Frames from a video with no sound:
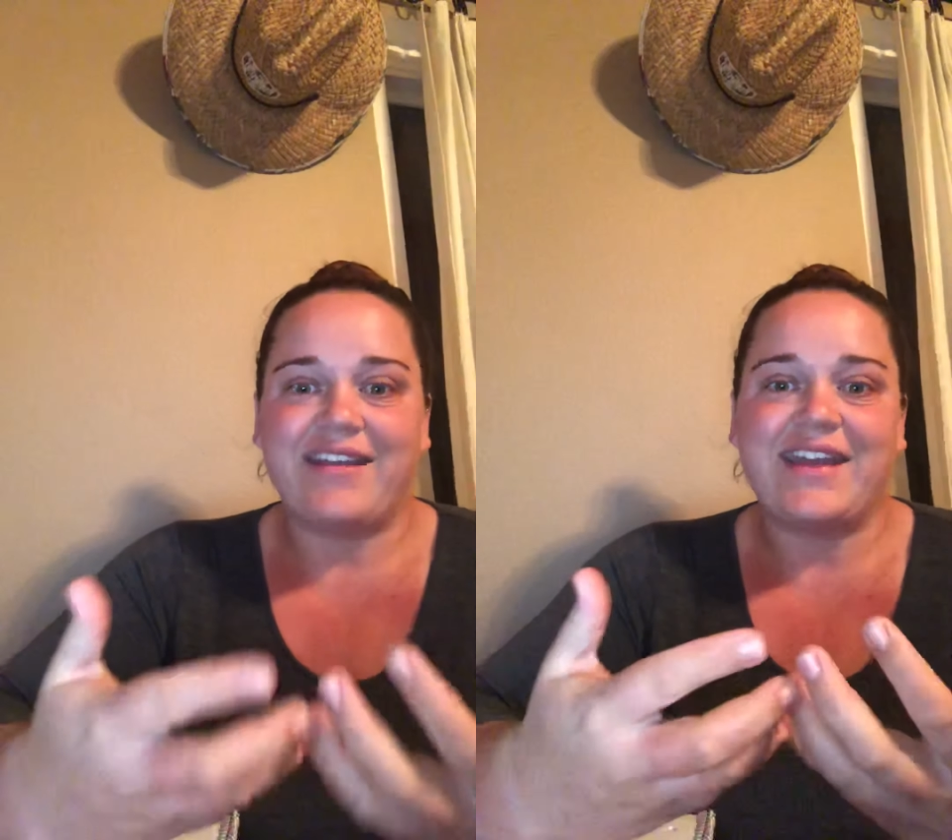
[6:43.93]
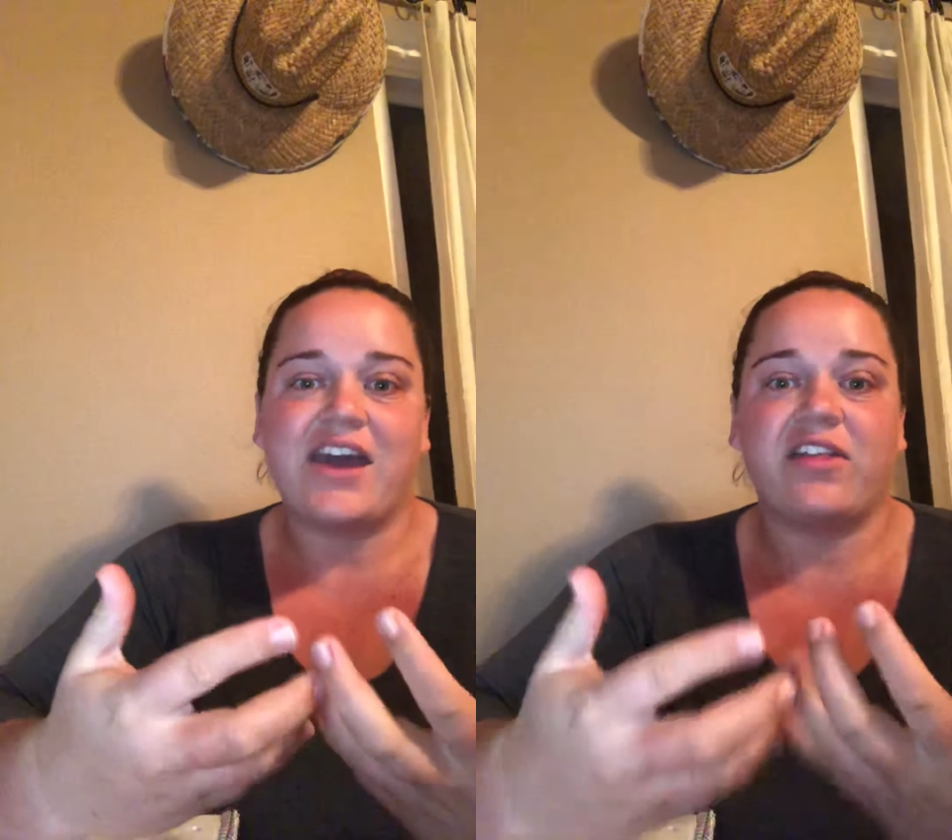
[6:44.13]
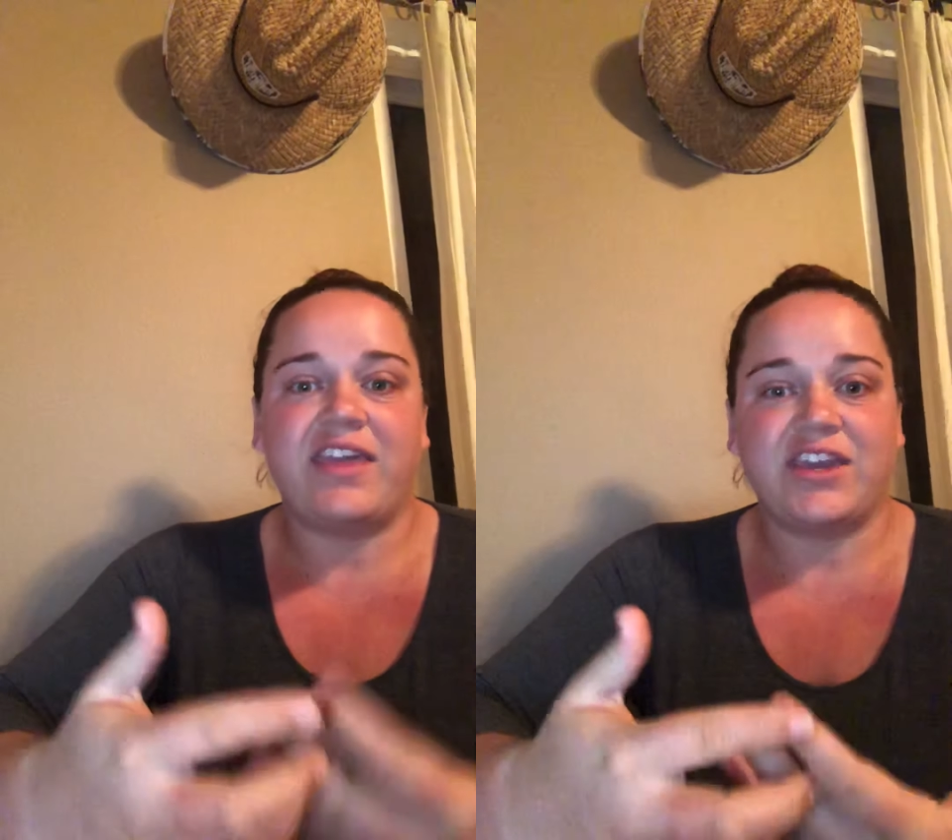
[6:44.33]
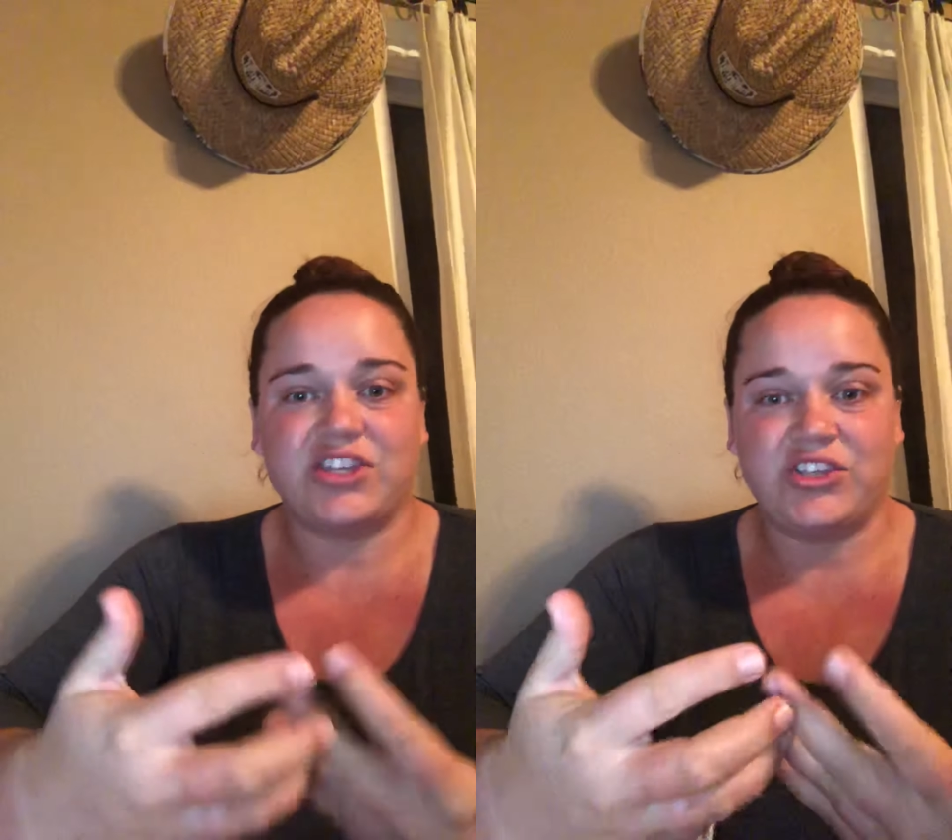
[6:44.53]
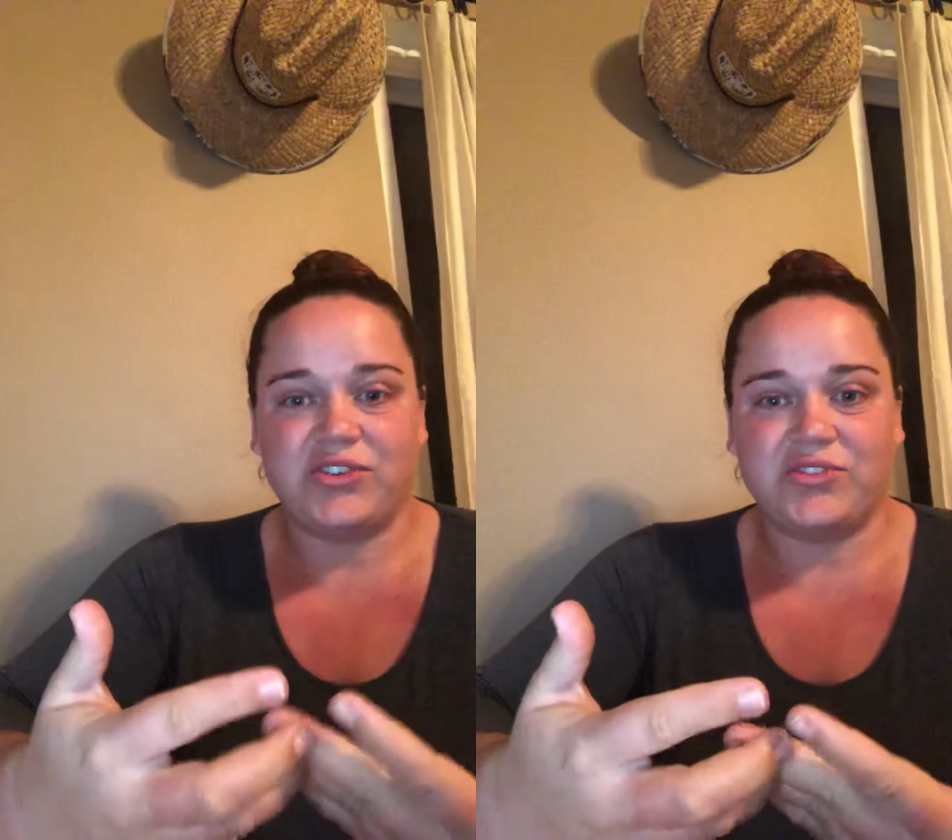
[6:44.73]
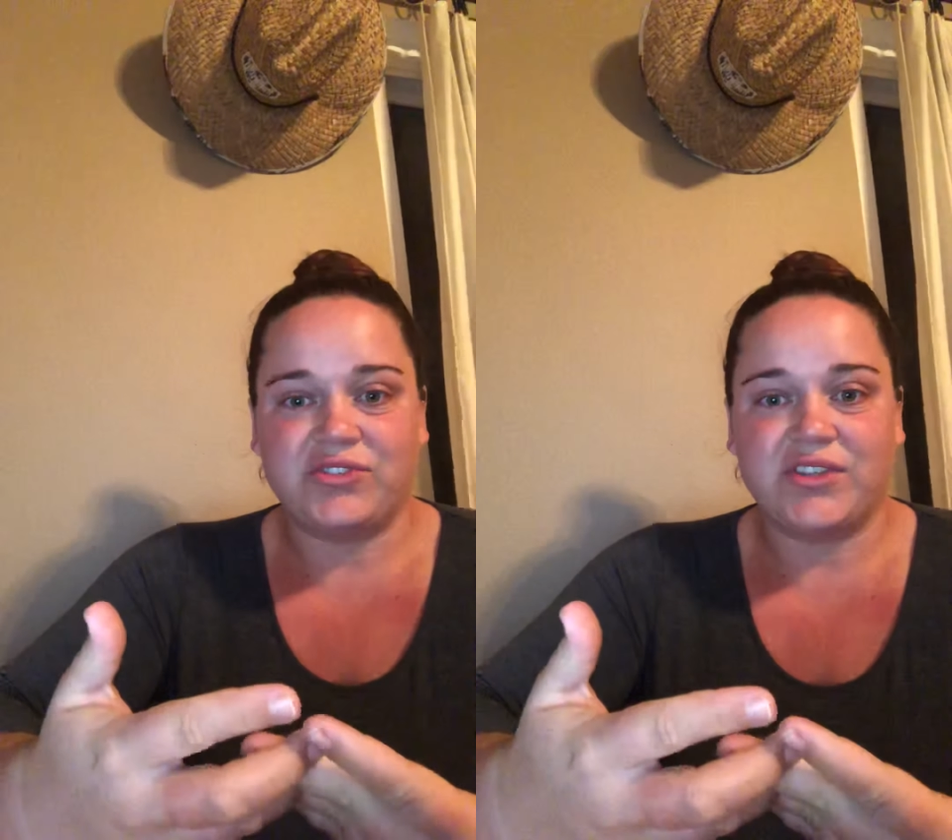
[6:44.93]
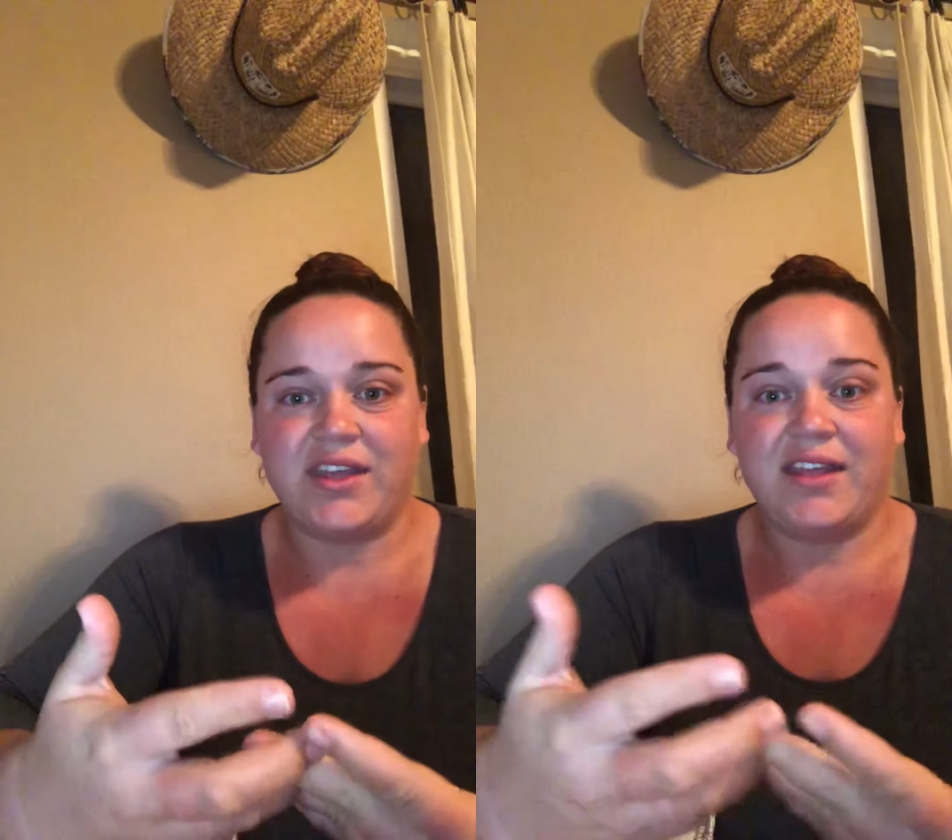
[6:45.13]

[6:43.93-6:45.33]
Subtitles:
and how they can use